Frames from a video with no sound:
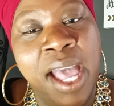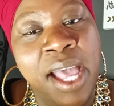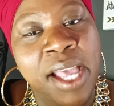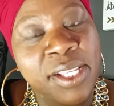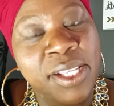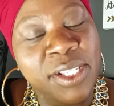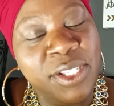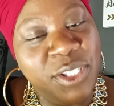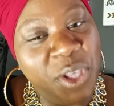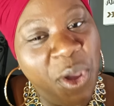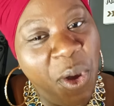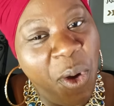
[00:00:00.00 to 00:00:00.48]

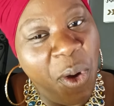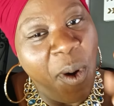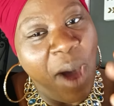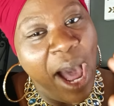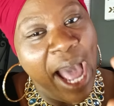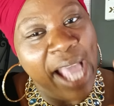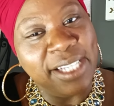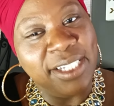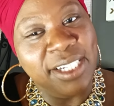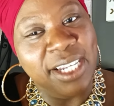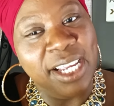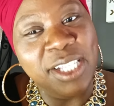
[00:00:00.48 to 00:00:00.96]
So
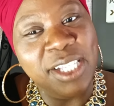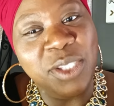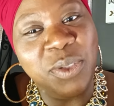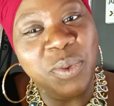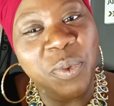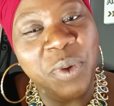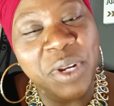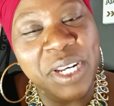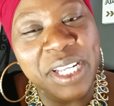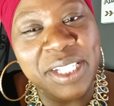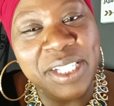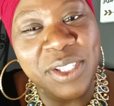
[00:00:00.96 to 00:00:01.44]
I just
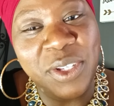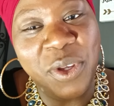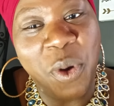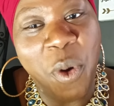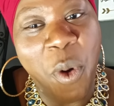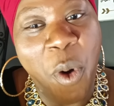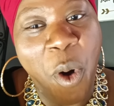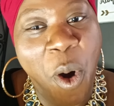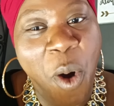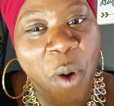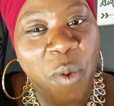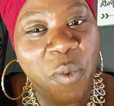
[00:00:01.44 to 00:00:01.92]
wanted to
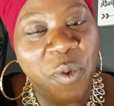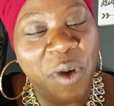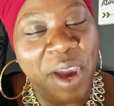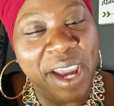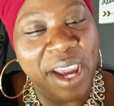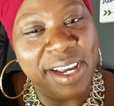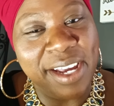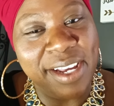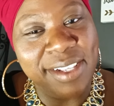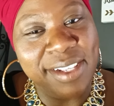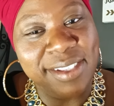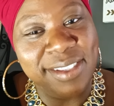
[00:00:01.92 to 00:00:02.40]
go on
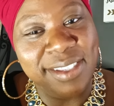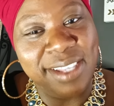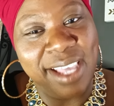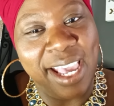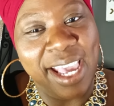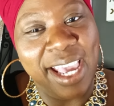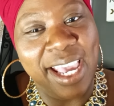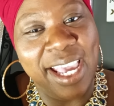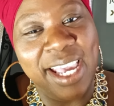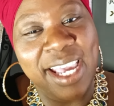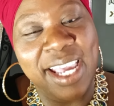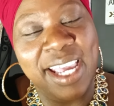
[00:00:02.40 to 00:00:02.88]
record
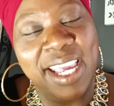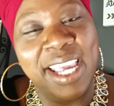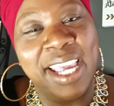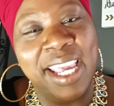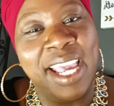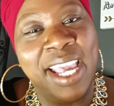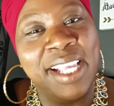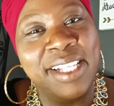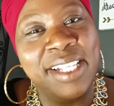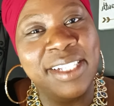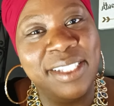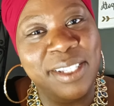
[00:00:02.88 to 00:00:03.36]

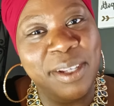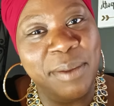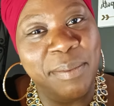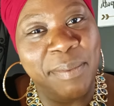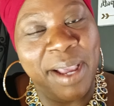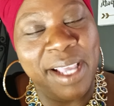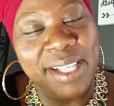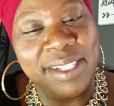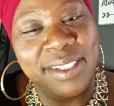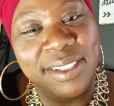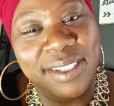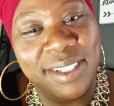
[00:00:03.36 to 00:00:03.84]
saying to
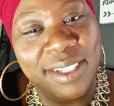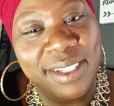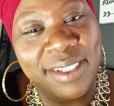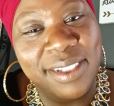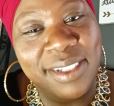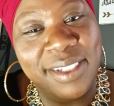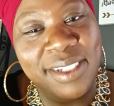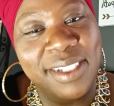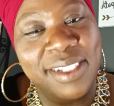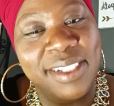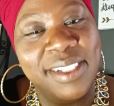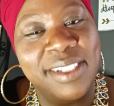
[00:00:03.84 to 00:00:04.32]
my
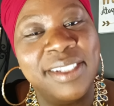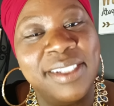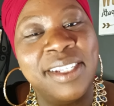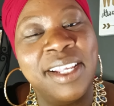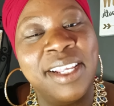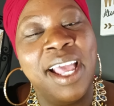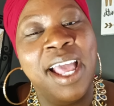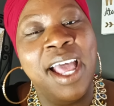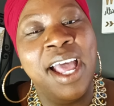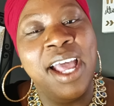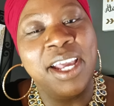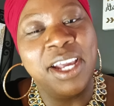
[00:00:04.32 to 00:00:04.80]
sisters,
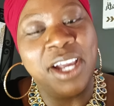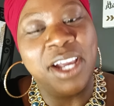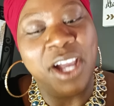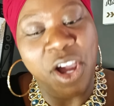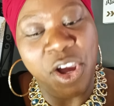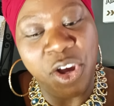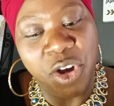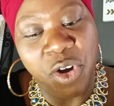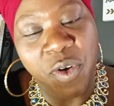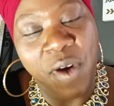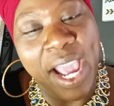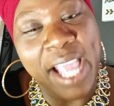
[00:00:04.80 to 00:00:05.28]

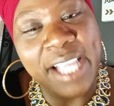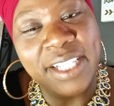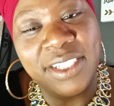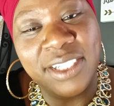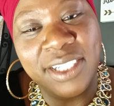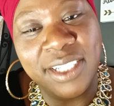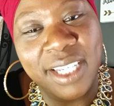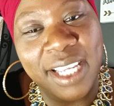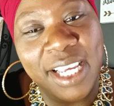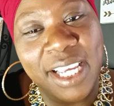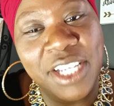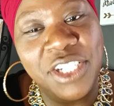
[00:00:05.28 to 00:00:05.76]

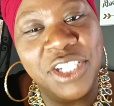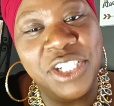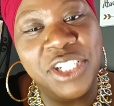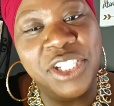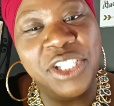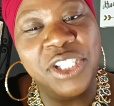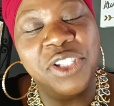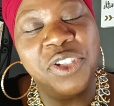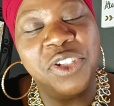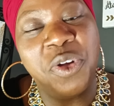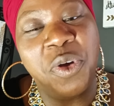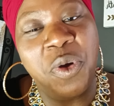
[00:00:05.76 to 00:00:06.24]

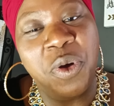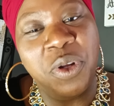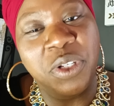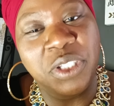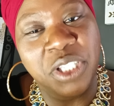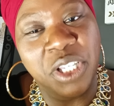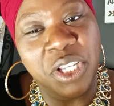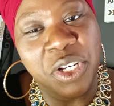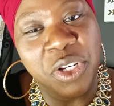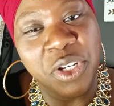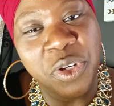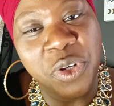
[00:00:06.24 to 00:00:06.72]
congratulations
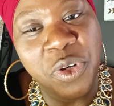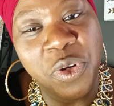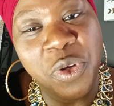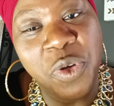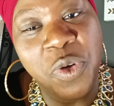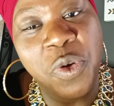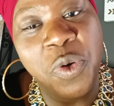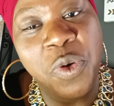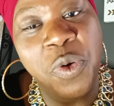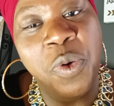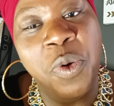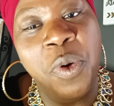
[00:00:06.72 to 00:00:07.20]
on the
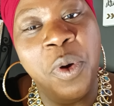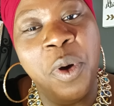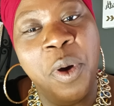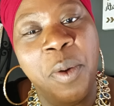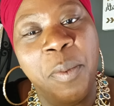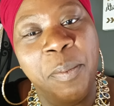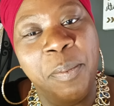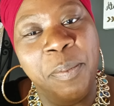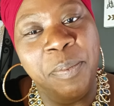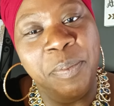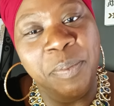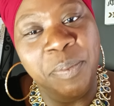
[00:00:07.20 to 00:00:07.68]
new
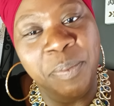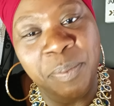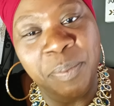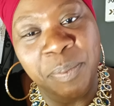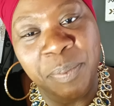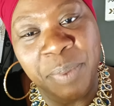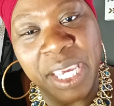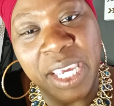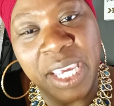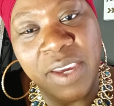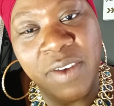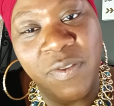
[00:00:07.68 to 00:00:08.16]

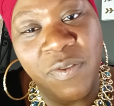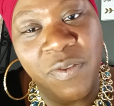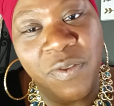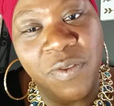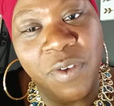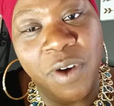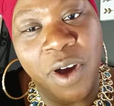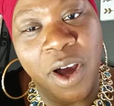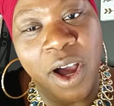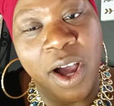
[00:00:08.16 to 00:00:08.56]
beef.